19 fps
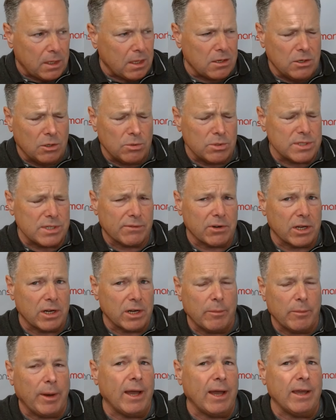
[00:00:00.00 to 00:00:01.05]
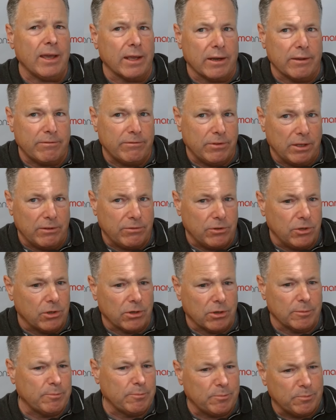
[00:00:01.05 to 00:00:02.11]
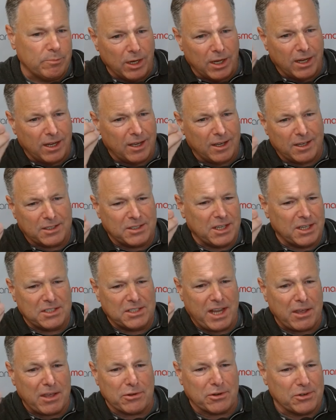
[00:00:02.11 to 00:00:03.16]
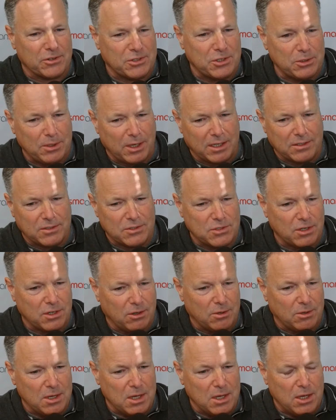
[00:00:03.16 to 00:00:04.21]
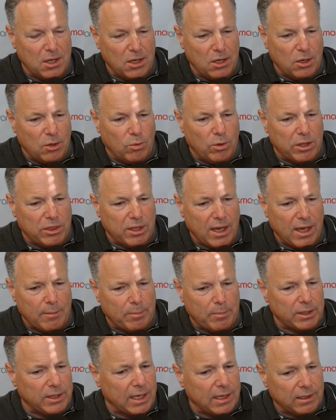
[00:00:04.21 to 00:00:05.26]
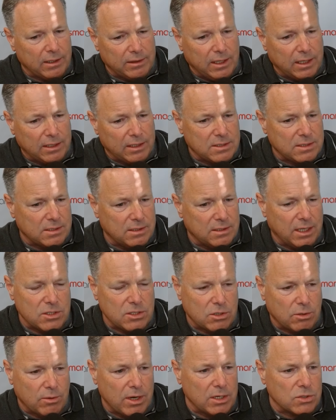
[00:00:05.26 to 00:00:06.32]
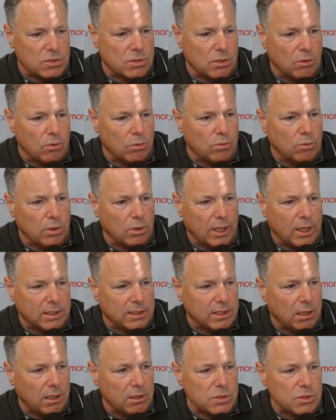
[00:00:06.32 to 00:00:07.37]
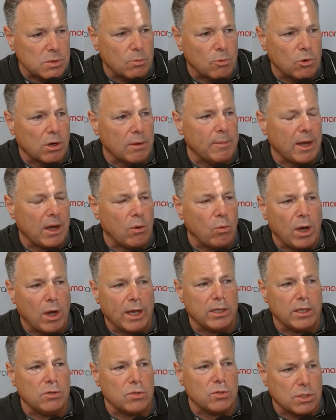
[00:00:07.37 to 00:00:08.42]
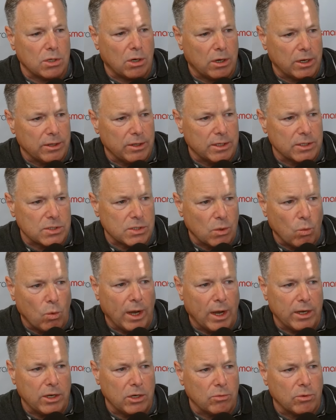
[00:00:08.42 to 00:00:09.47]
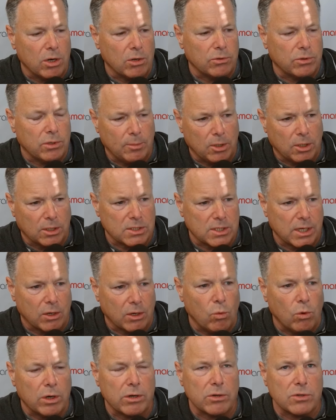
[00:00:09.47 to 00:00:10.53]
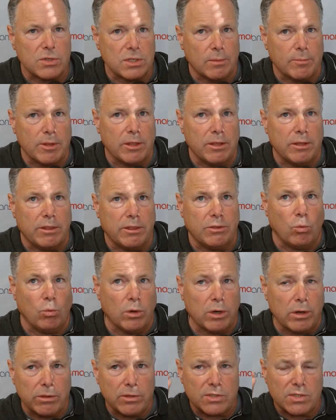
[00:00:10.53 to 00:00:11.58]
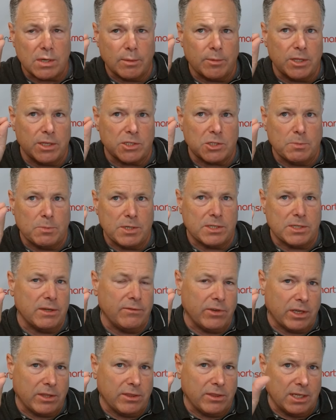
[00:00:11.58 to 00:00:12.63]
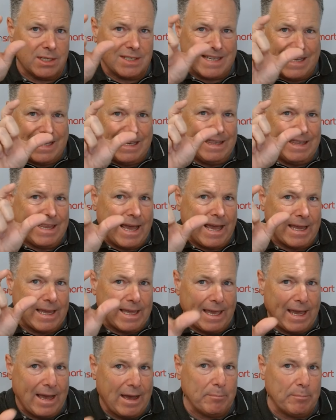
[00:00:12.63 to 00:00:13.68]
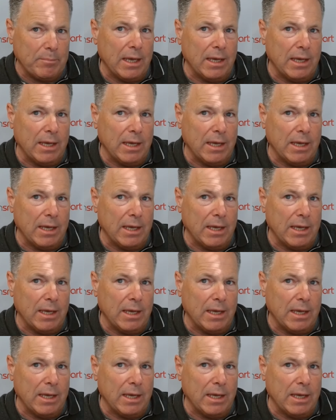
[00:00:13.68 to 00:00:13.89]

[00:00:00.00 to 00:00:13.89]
no one's ever going to buy it if, if you're uh, tethered to it. So, with that but that that's that's great so like tell us more about why you started this and why you wrote the books like what are some of the what are the some of the specific things in that gap